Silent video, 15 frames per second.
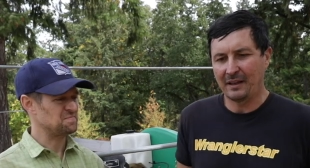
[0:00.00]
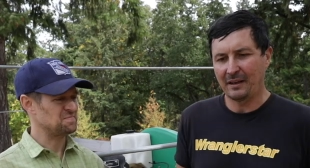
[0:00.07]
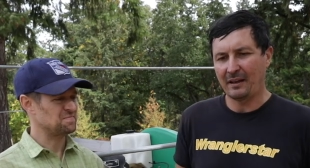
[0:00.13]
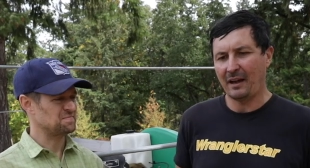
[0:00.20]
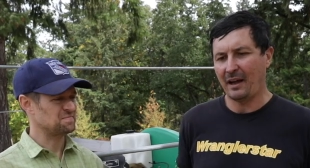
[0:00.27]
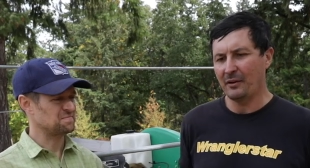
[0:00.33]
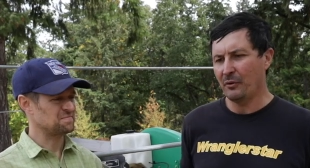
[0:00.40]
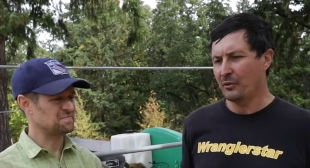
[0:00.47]
Speaker 1: and
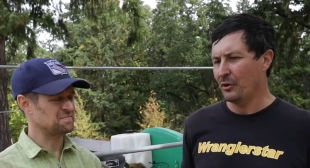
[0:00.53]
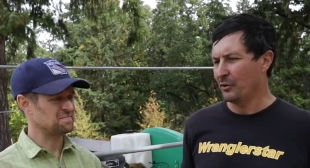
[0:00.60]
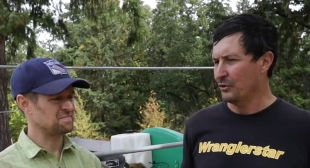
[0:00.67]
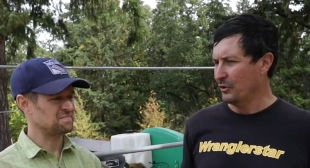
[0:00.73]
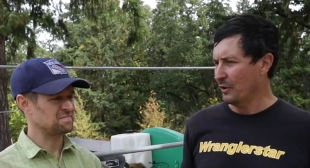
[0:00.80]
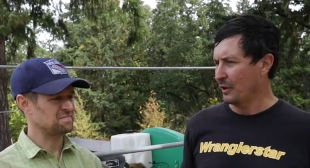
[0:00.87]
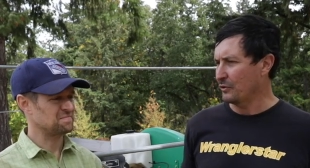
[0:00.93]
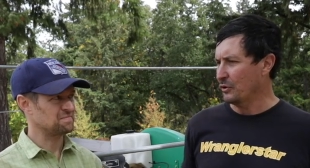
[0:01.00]
I don't know.
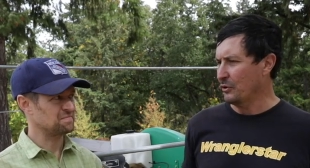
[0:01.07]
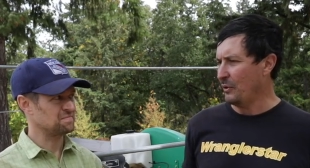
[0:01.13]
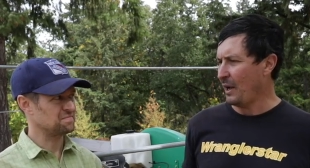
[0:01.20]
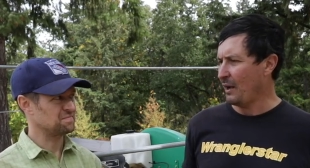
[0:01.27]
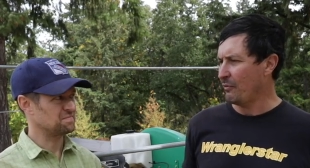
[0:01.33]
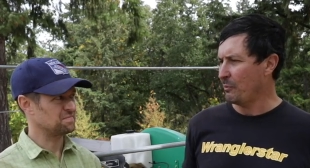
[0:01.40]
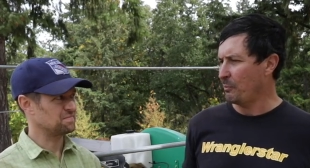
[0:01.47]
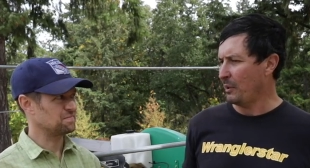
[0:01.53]
Do you
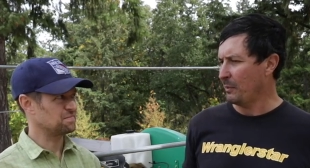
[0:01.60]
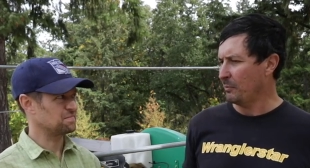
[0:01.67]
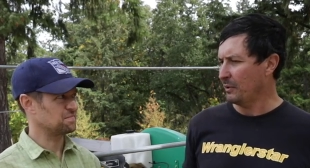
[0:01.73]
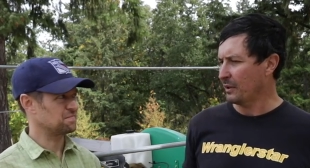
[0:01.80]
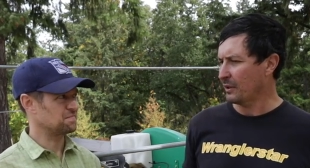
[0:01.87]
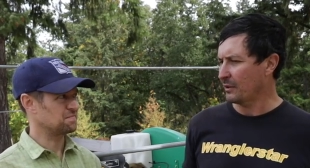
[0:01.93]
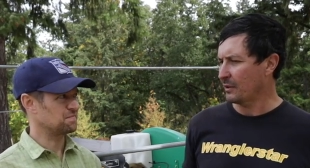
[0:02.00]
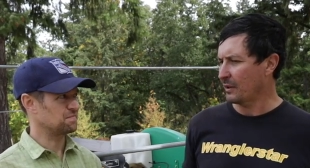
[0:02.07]
have a
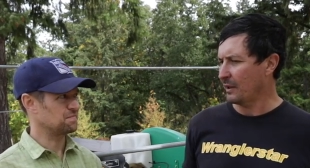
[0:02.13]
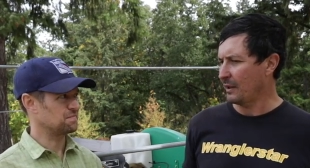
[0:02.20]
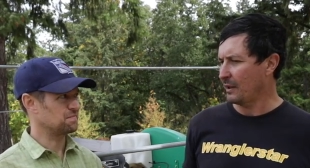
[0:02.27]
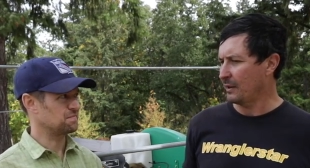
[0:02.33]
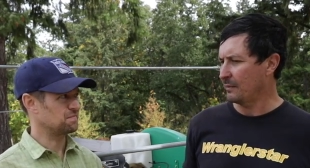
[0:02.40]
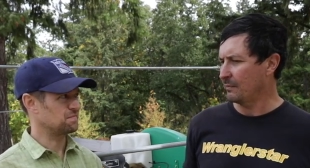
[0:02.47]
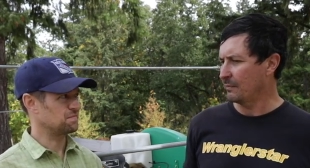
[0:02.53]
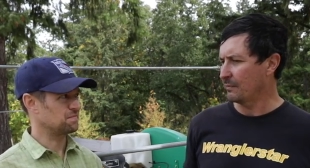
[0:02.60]
public
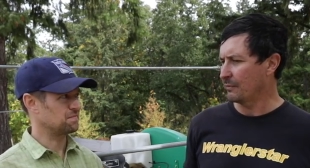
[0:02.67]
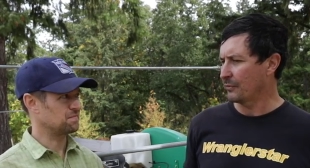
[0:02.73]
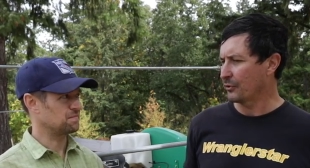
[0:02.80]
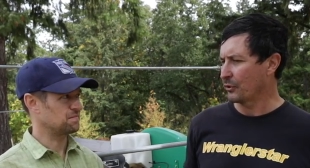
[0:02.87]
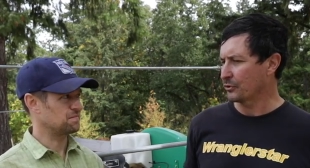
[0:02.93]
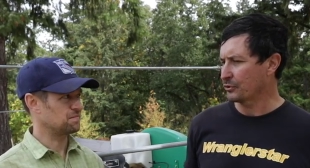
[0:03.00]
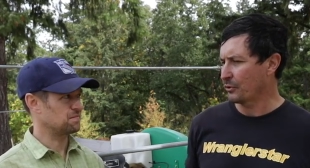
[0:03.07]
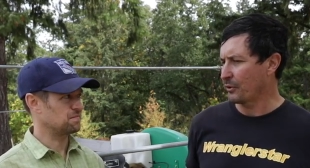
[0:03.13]
um,
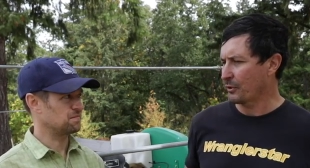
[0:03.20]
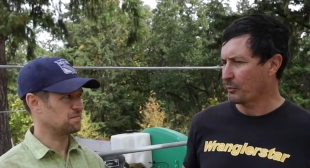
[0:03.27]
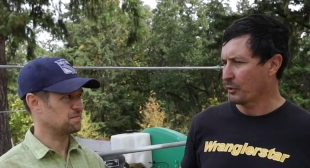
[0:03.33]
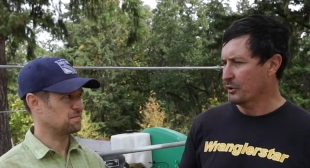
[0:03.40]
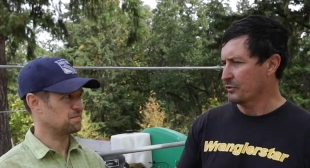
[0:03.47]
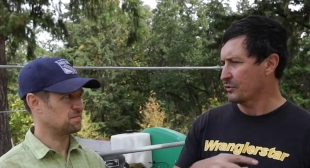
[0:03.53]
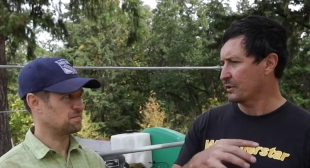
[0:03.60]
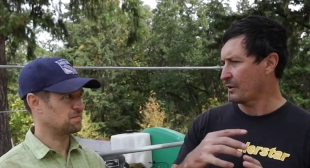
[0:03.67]
social that were
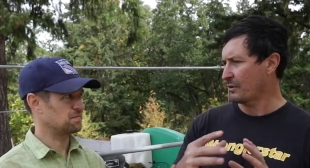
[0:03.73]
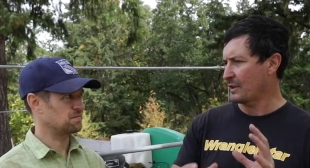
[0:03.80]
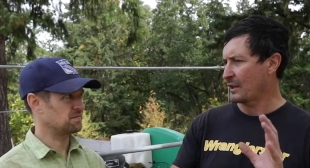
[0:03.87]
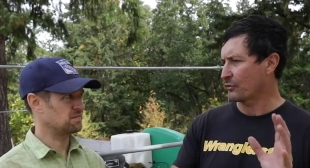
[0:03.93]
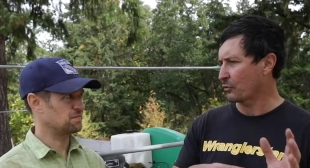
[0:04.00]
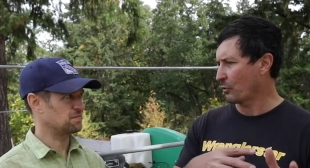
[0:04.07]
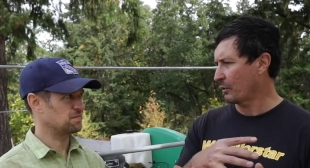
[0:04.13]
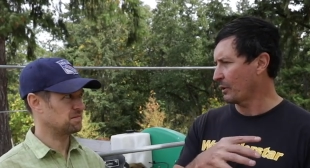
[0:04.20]
you sharing
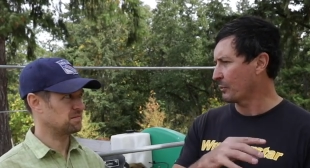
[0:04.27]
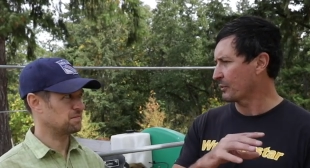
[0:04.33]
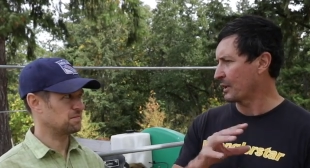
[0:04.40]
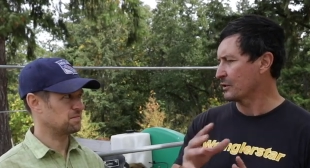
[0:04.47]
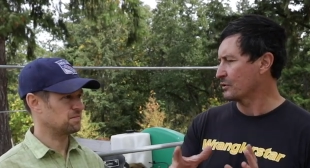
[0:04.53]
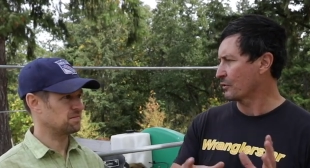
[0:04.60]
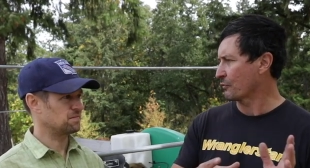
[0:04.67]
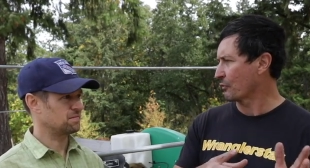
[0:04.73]
that story, or was
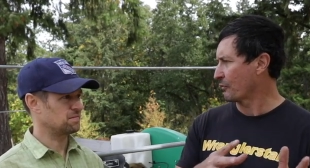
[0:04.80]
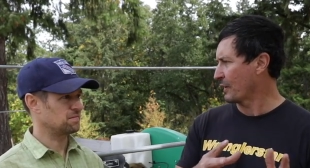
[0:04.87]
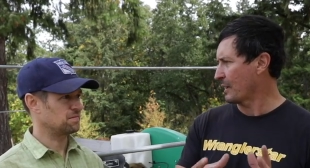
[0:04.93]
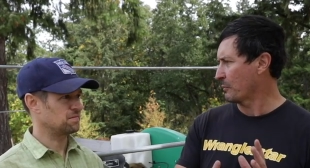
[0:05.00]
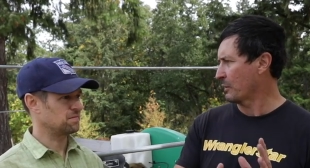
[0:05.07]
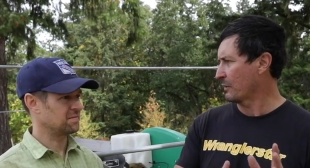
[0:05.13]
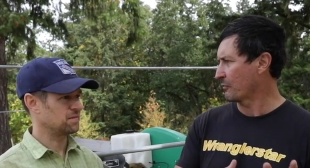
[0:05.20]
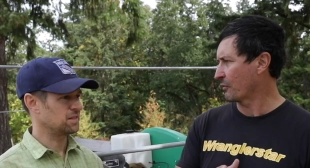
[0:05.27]
that just for
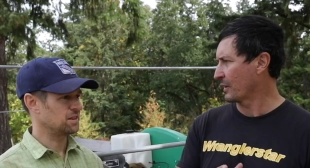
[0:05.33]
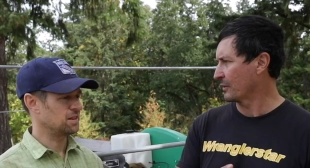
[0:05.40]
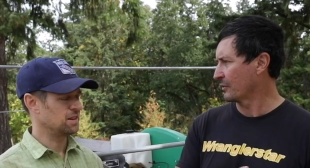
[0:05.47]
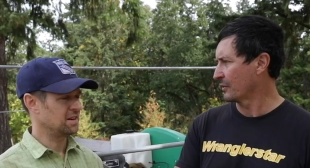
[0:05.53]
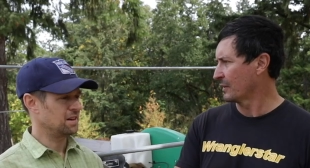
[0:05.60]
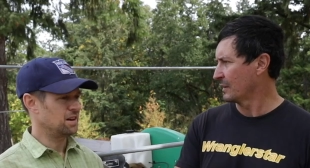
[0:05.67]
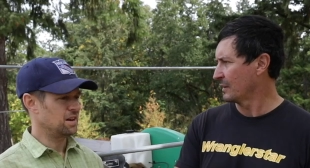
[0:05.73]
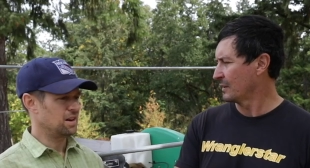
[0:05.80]
family and
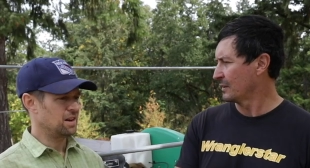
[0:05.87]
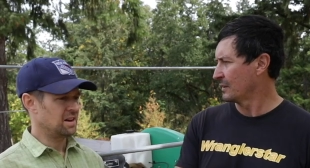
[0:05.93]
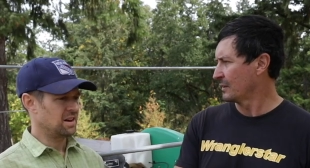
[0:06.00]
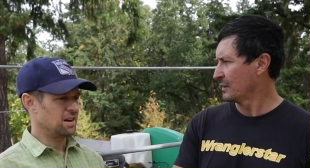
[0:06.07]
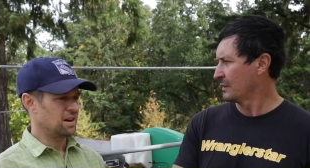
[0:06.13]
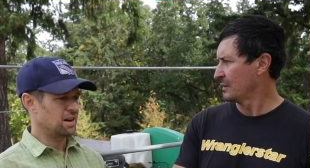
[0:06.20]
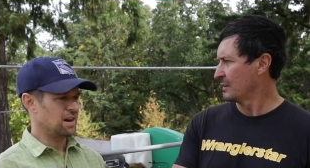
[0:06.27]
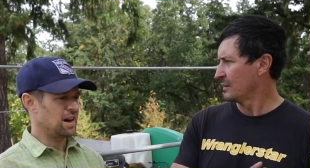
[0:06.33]
friends?
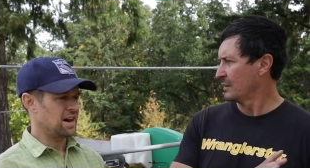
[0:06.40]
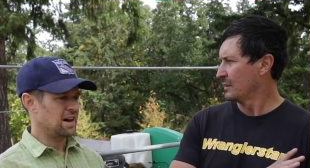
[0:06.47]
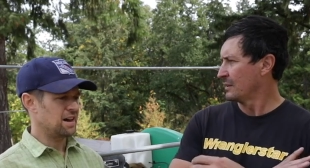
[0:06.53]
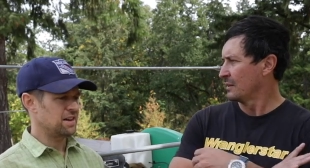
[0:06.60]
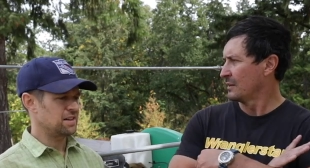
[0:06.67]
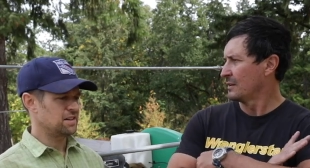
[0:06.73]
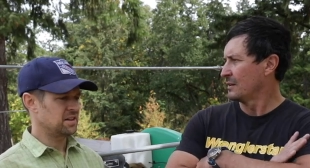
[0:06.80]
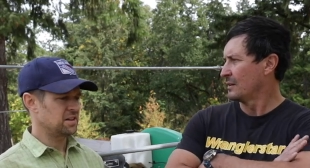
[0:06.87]

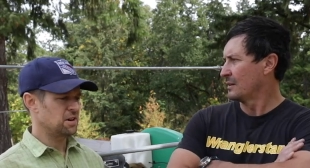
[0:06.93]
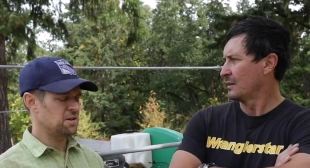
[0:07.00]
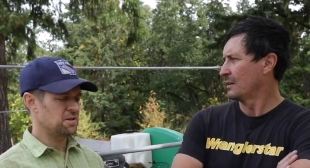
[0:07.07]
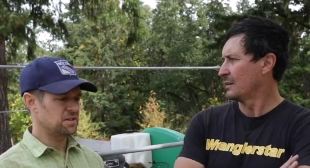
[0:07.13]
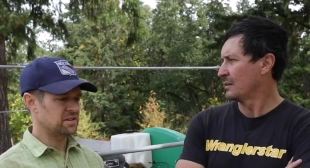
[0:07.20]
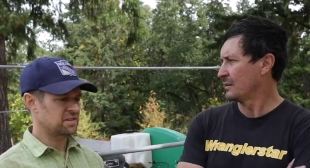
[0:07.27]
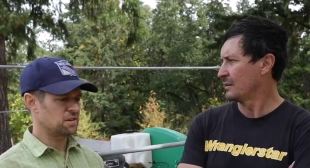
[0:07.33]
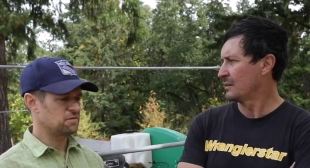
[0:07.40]
Uh, you
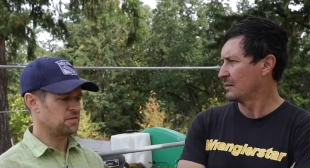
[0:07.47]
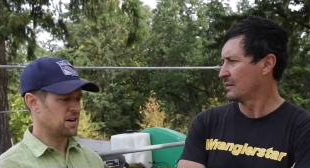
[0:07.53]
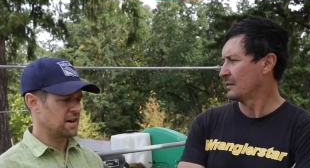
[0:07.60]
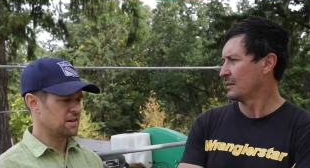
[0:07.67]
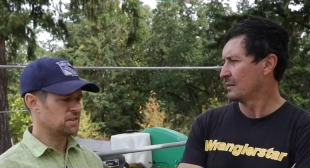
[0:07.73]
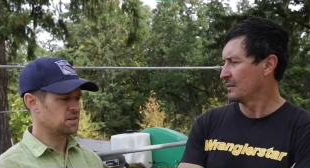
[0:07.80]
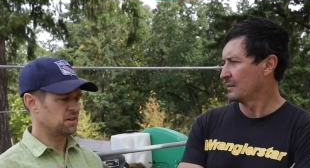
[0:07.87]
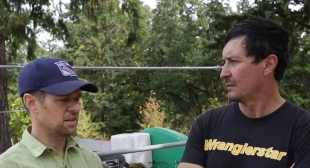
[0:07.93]
know, so
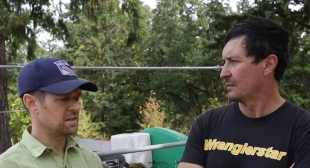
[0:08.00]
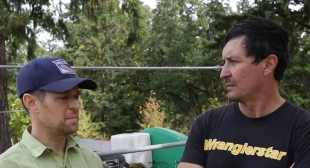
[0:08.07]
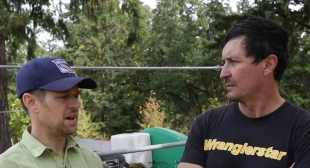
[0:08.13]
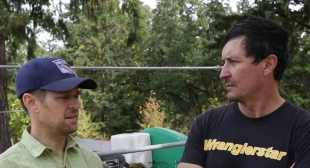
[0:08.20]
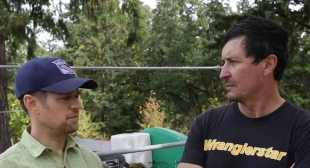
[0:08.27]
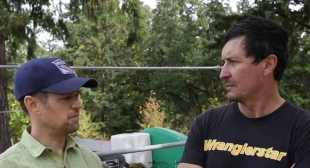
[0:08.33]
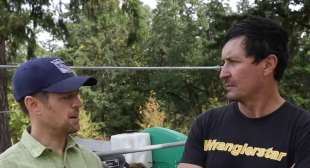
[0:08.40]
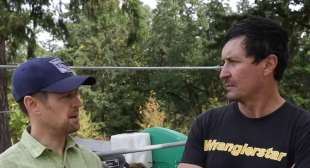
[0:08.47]
far it's only
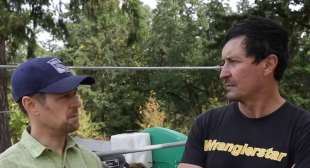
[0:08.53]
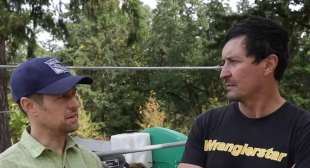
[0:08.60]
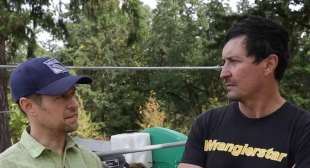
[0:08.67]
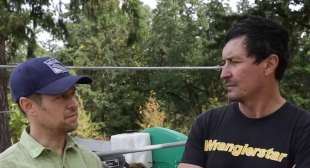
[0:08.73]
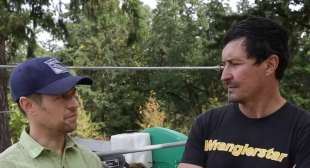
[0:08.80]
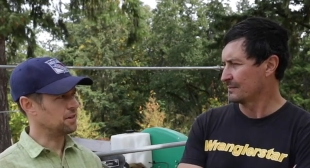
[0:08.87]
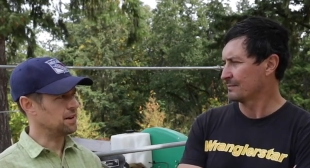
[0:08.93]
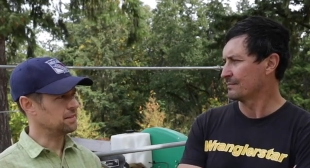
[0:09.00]
been family
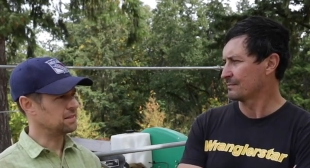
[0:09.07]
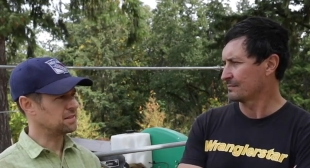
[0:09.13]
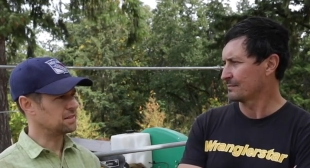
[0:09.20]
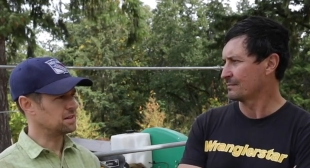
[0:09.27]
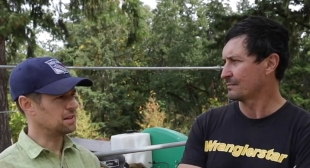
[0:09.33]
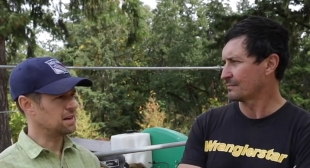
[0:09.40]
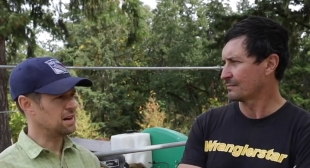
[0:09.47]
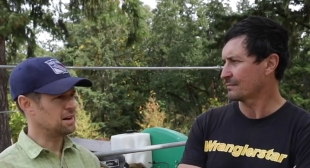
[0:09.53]
and friends,
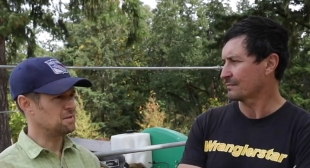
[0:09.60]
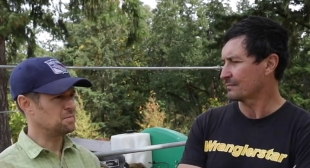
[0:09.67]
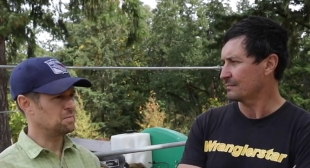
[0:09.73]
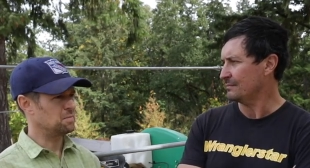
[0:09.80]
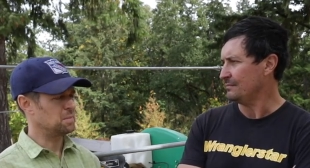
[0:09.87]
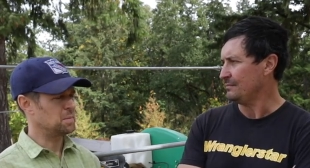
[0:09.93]
um,